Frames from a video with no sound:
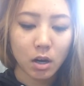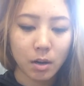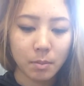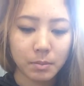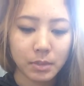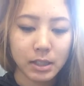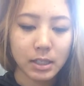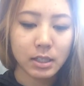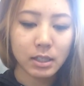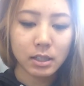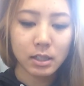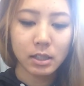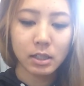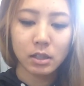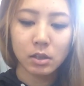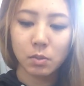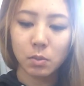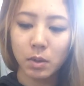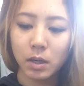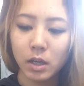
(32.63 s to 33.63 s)
Since
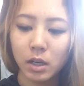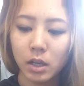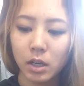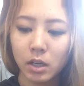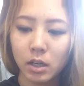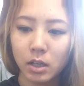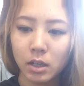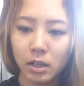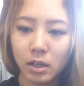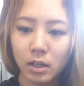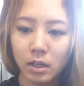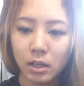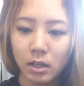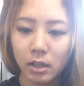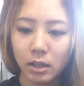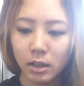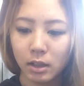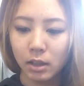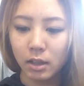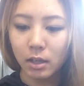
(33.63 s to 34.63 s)
this one
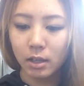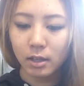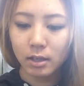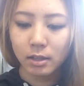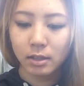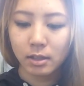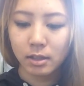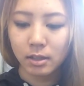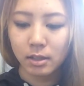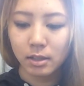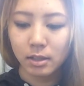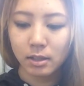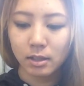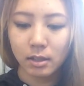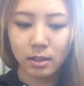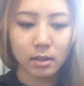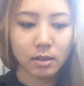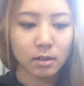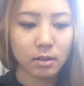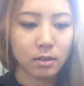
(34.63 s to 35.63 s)
looks
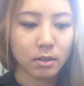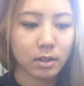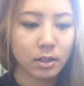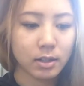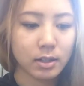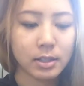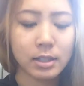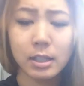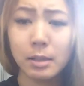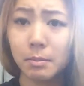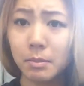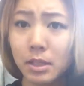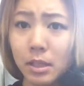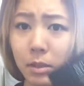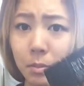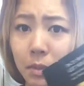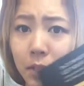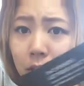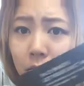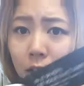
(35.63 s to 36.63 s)
or seems
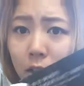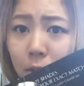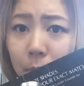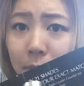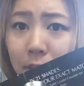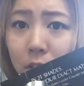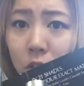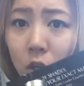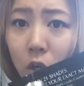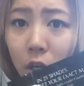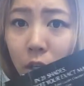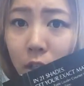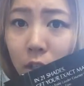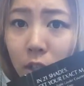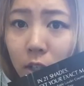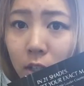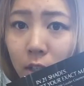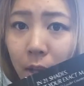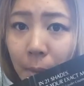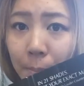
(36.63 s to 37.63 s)
to be a little bit
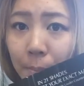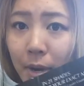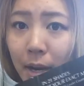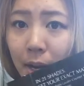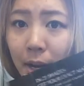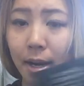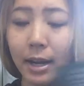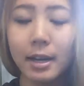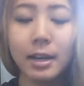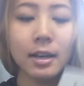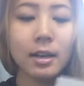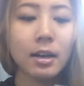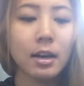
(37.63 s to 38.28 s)
darker than mine,